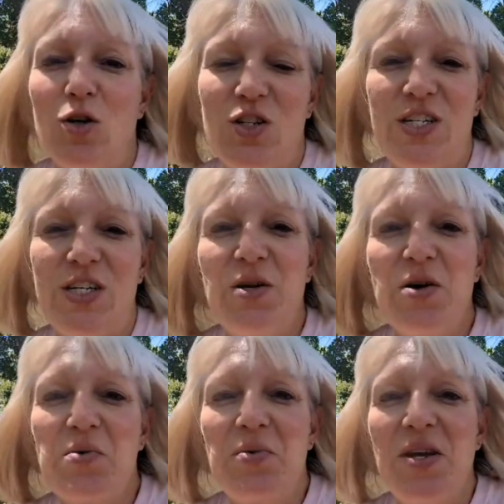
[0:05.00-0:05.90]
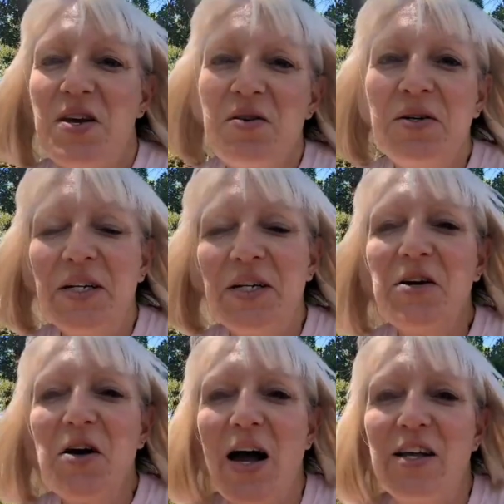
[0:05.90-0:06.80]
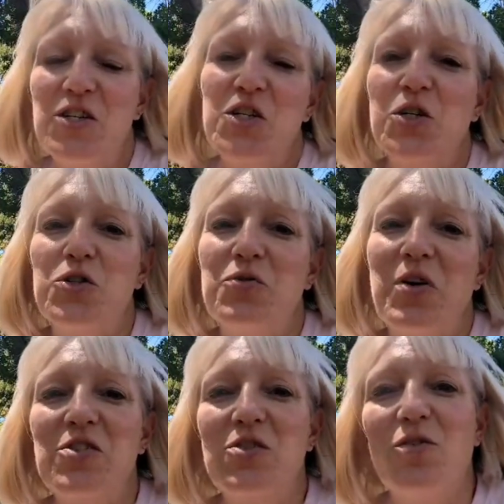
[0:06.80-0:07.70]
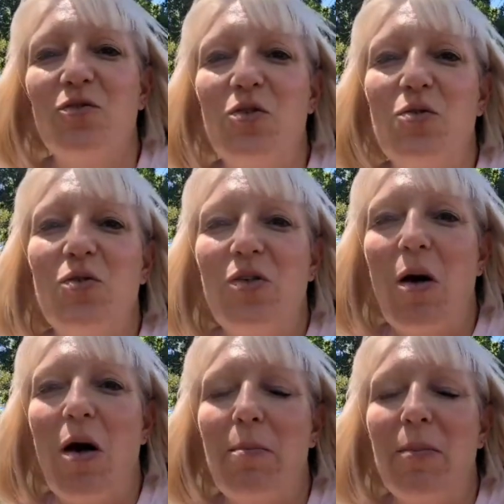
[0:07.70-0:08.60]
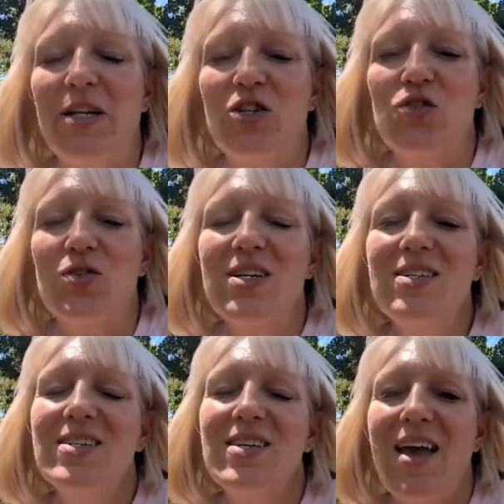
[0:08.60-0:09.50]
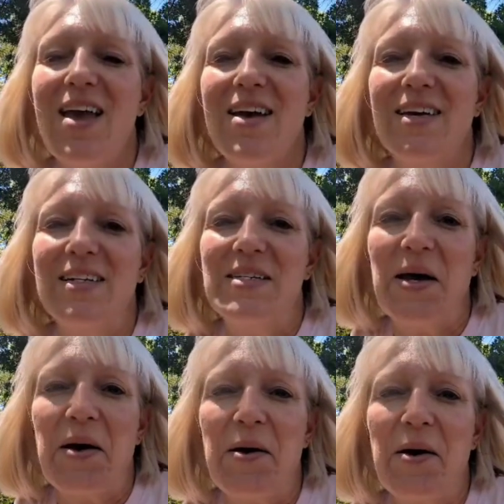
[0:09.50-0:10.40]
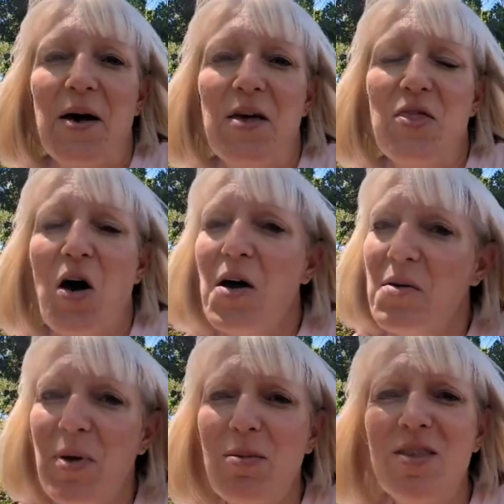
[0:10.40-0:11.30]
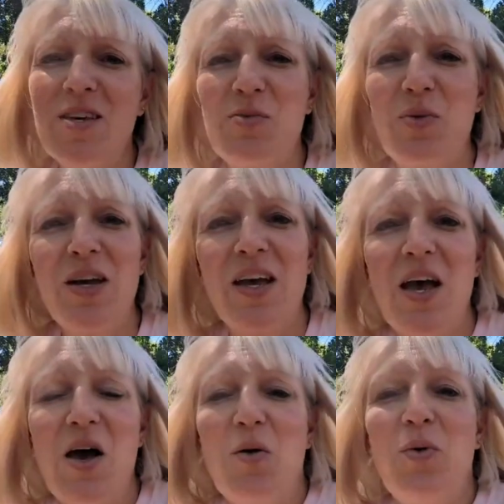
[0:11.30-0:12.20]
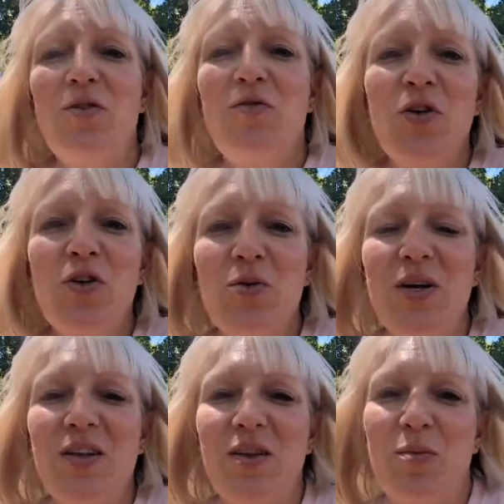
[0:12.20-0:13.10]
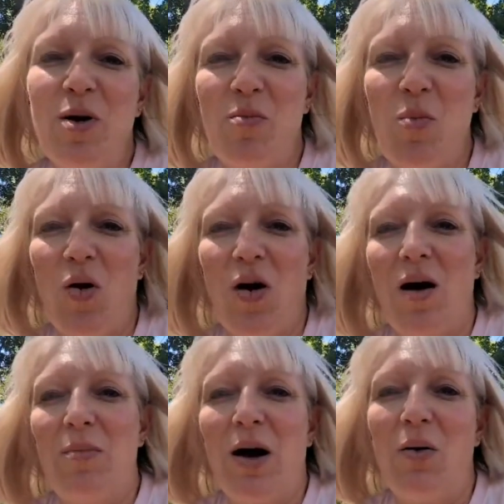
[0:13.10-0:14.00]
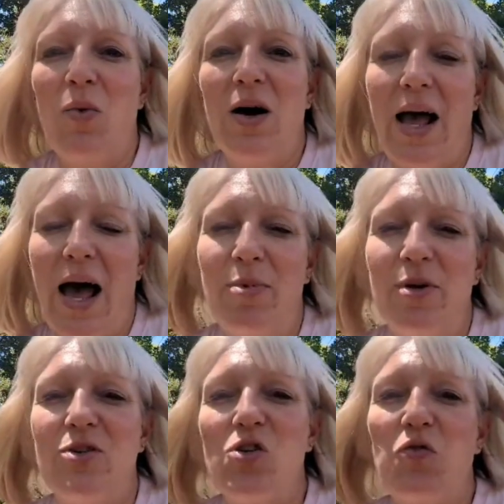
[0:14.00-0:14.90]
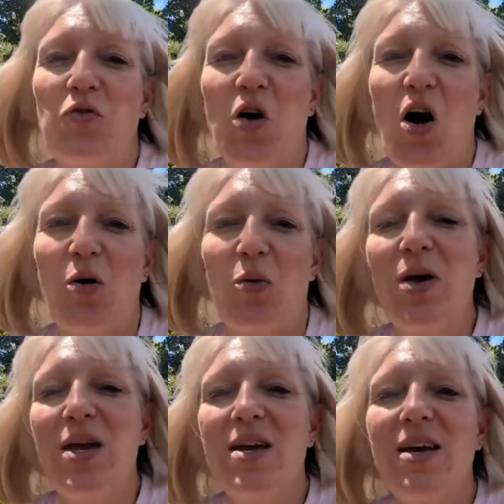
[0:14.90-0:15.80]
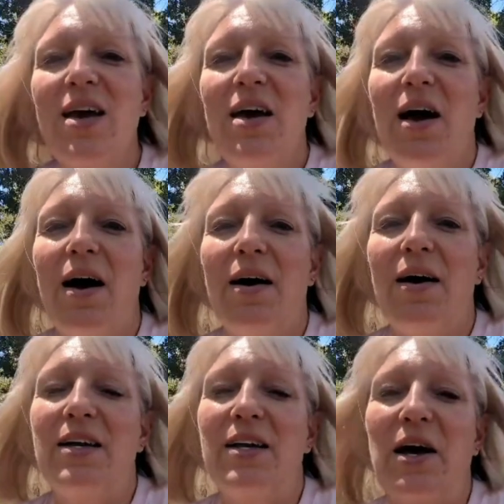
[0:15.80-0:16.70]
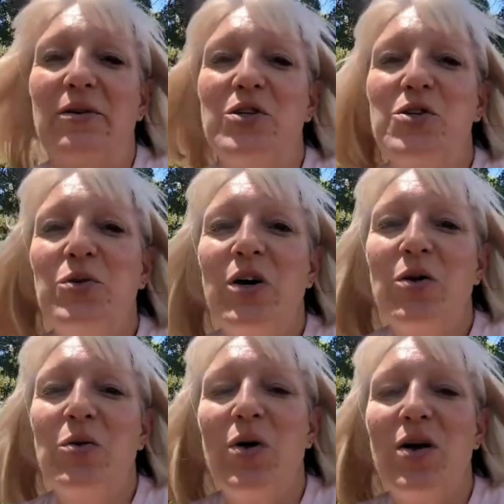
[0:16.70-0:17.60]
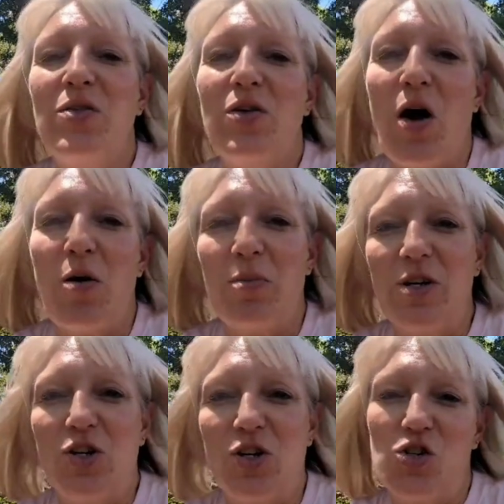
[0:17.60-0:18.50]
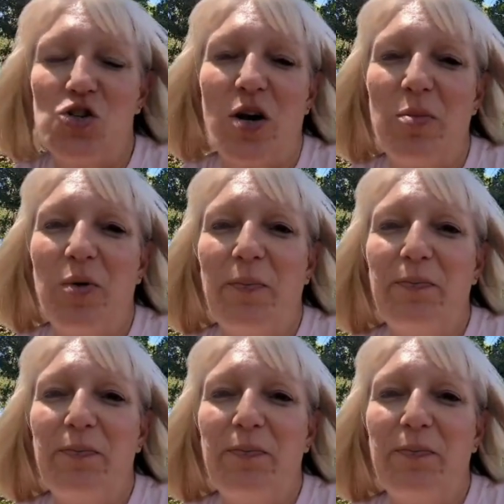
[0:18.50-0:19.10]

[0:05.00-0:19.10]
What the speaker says: Christine O'Neill here as your Director of Youth Ministries. And I thought maybe this week we'd fill you in a little bit more about what happened over our week in Altoona with our mission trip.